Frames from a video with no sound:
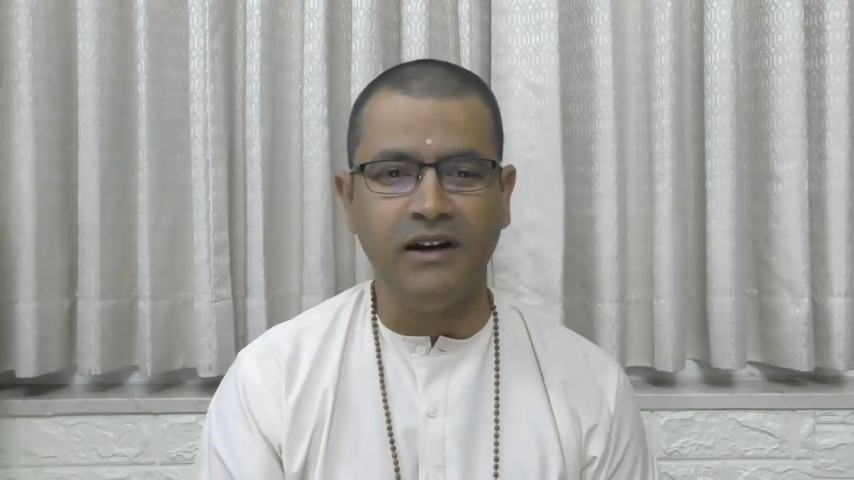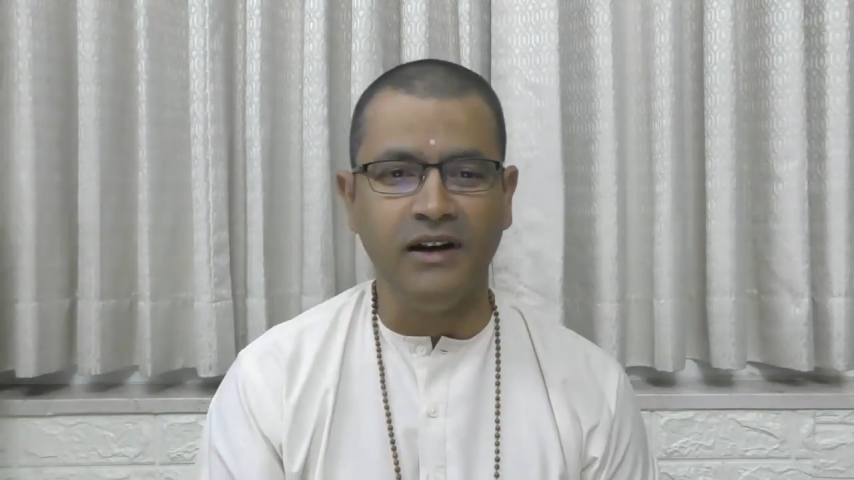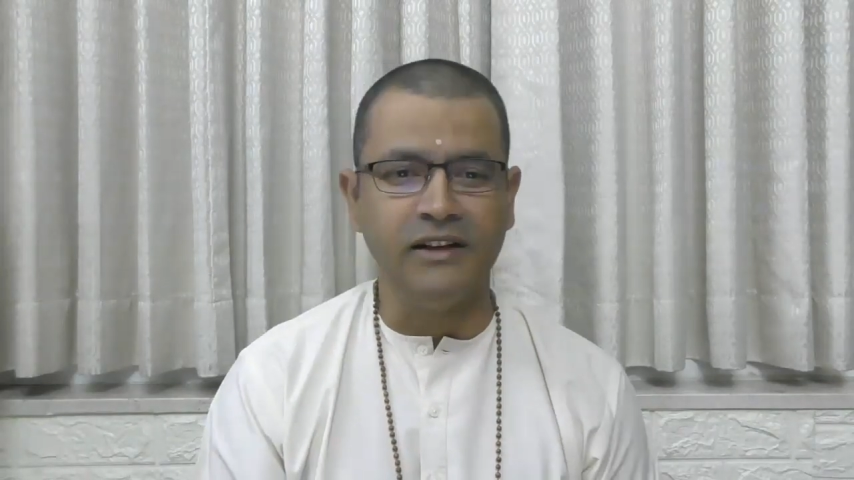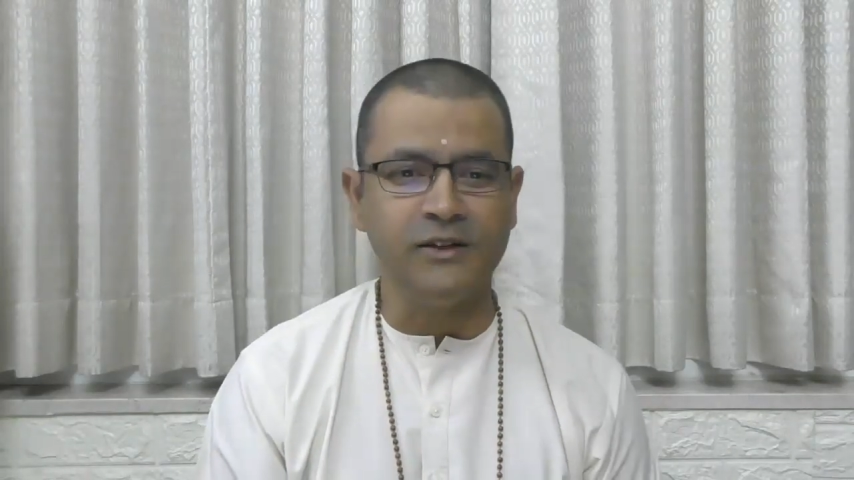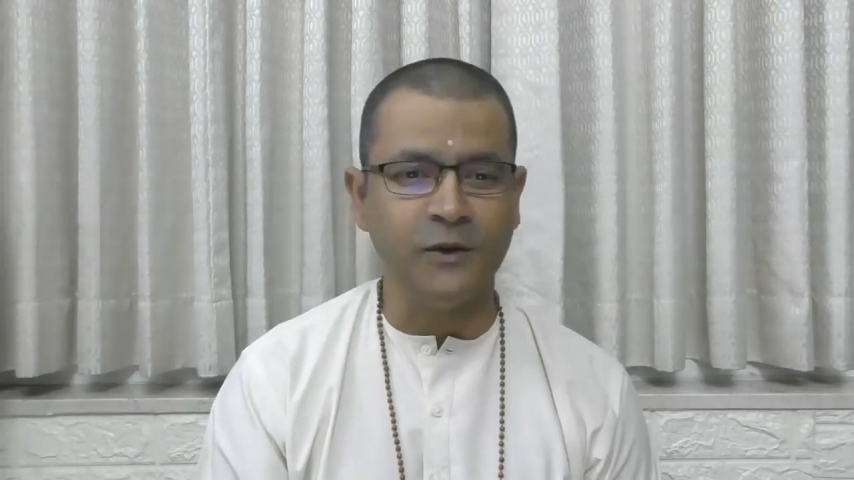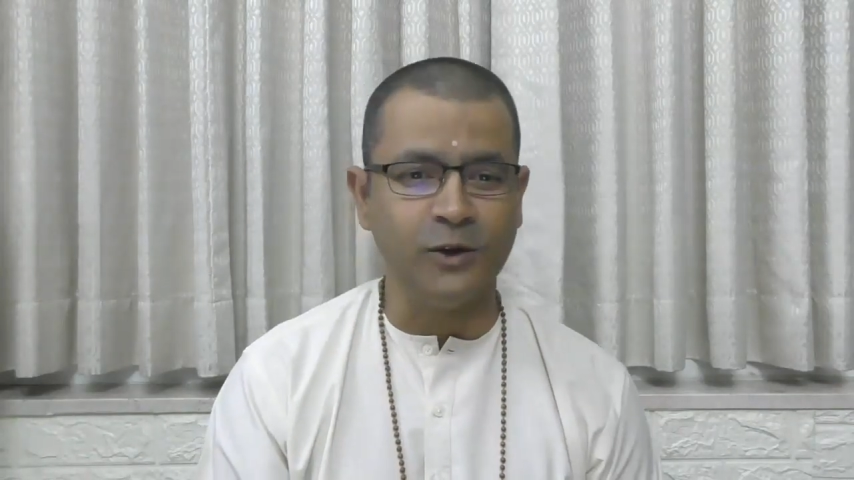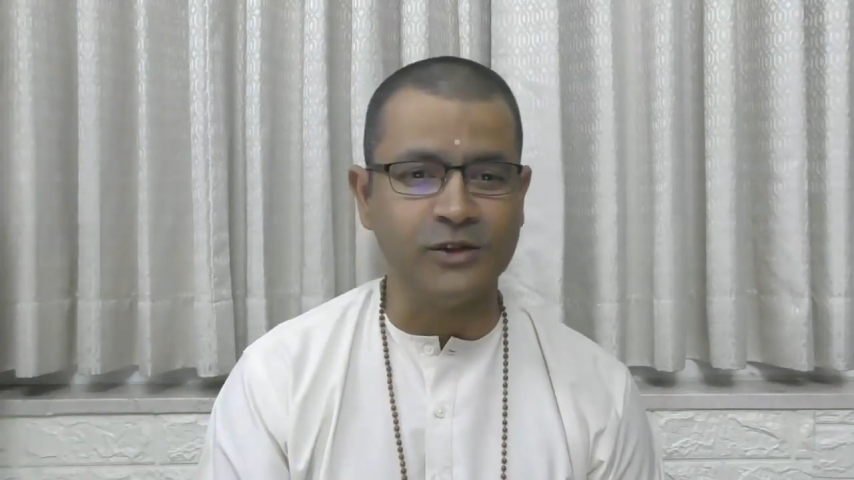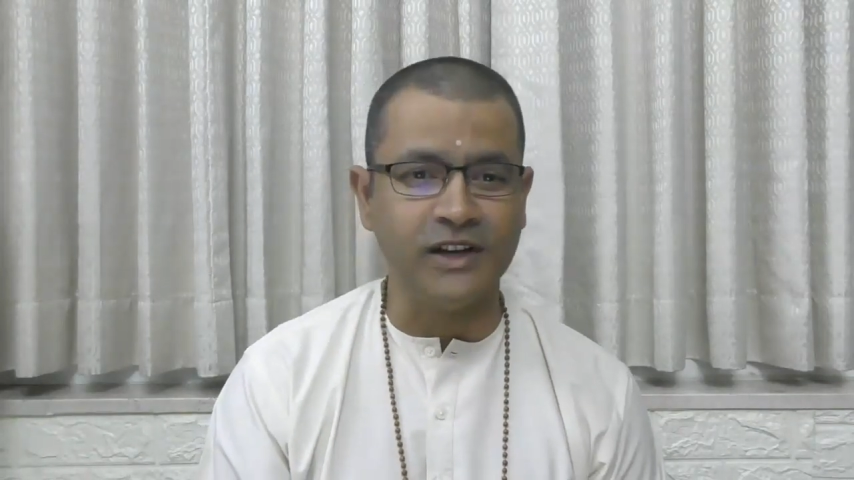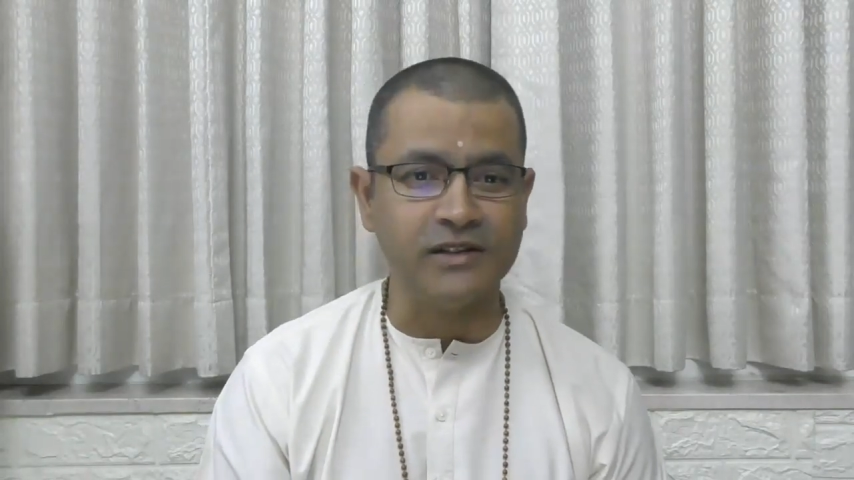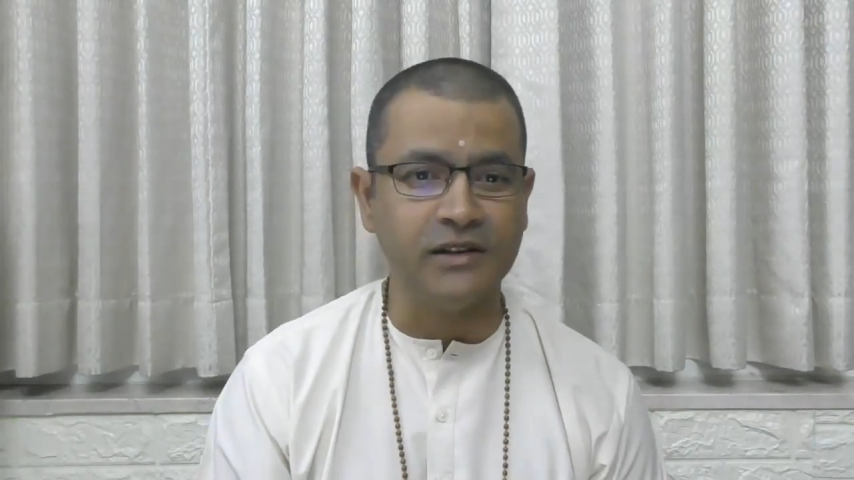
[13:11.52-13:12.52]
And this fellow
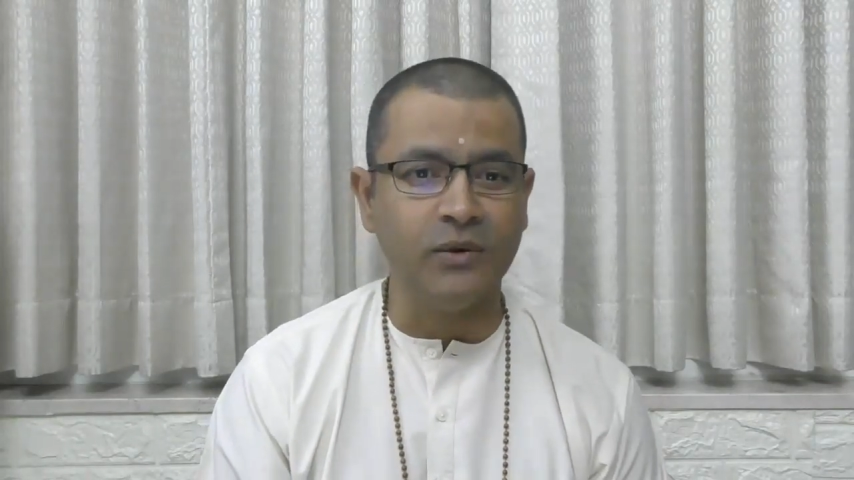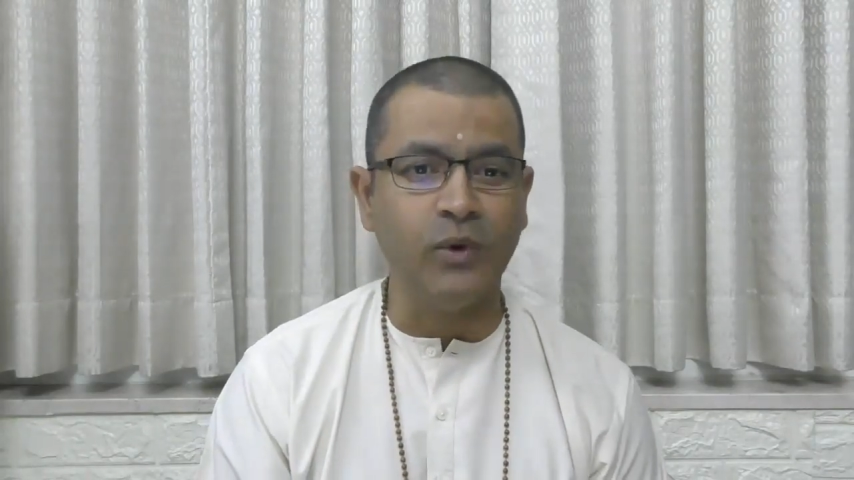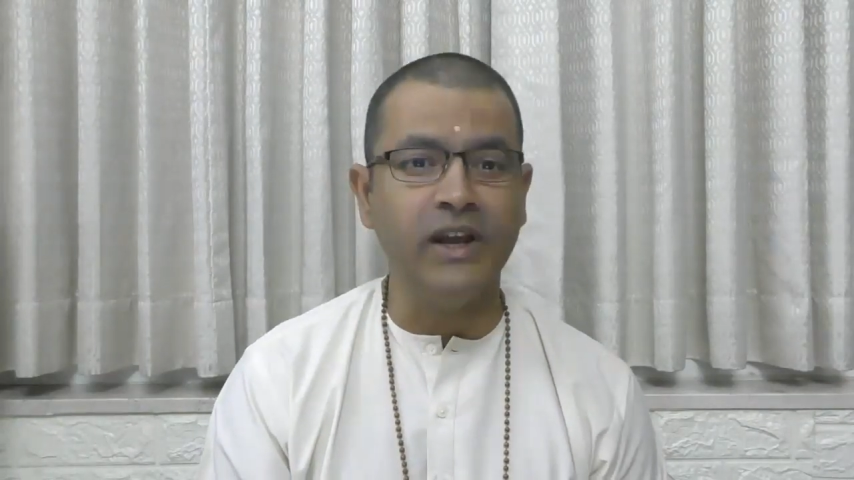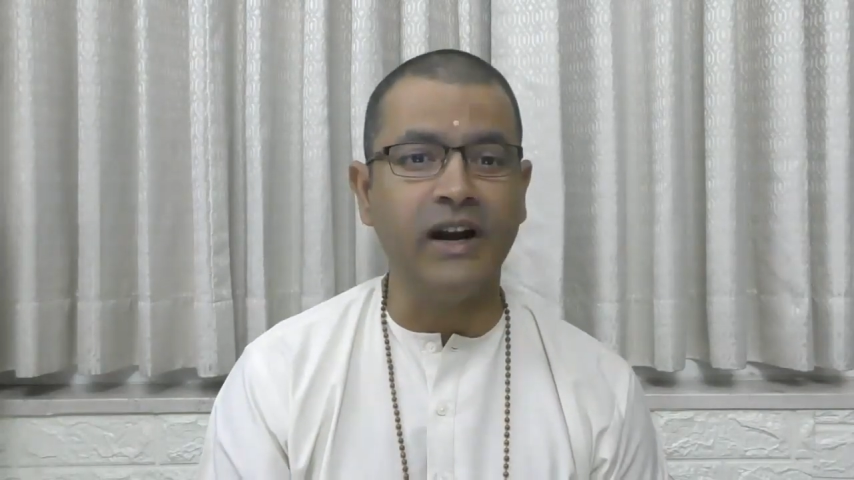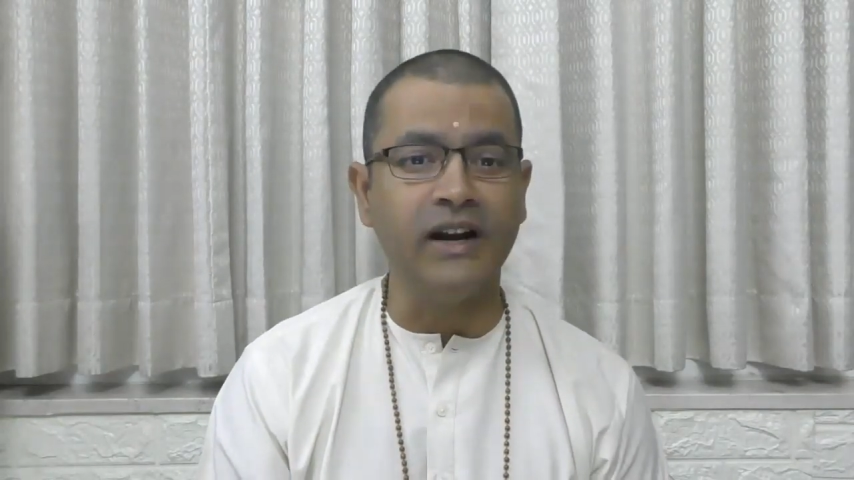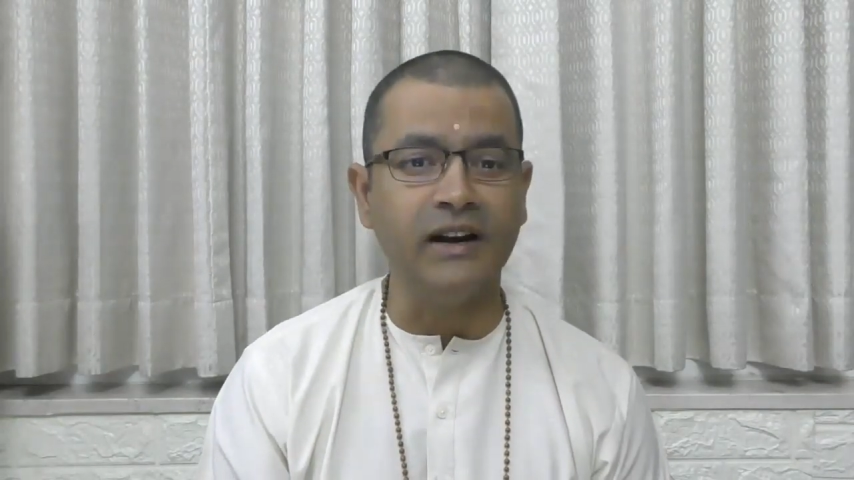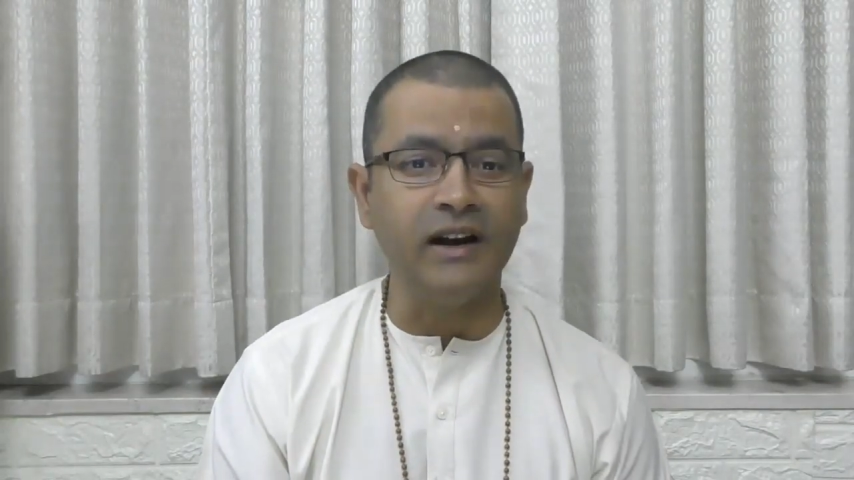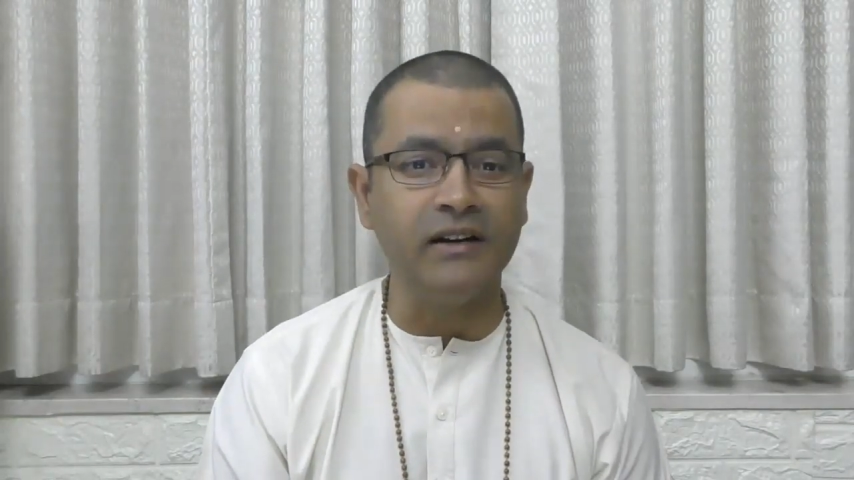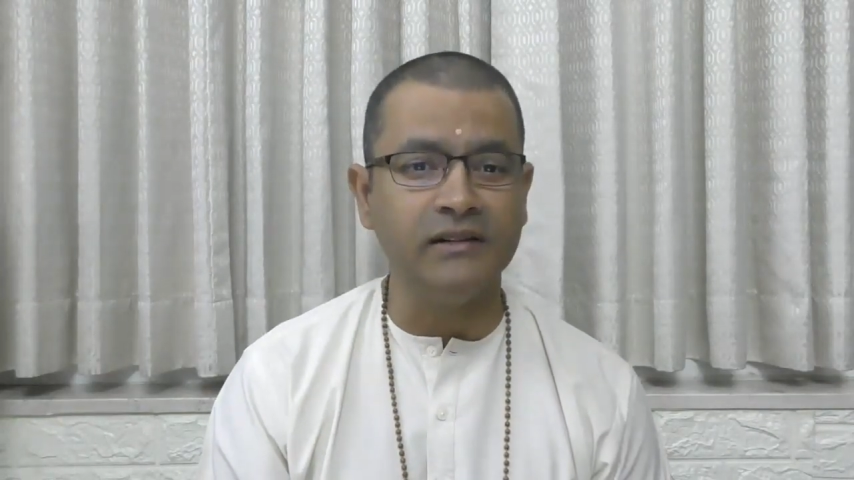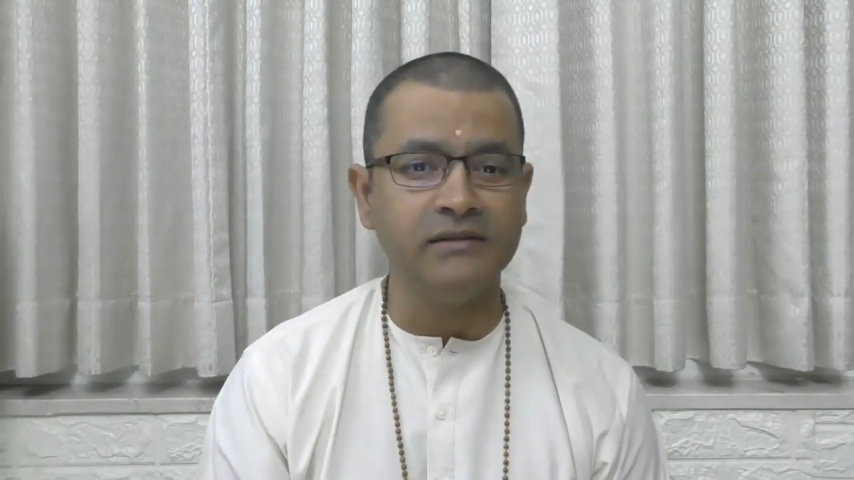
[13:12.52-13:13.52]
says, why right hand?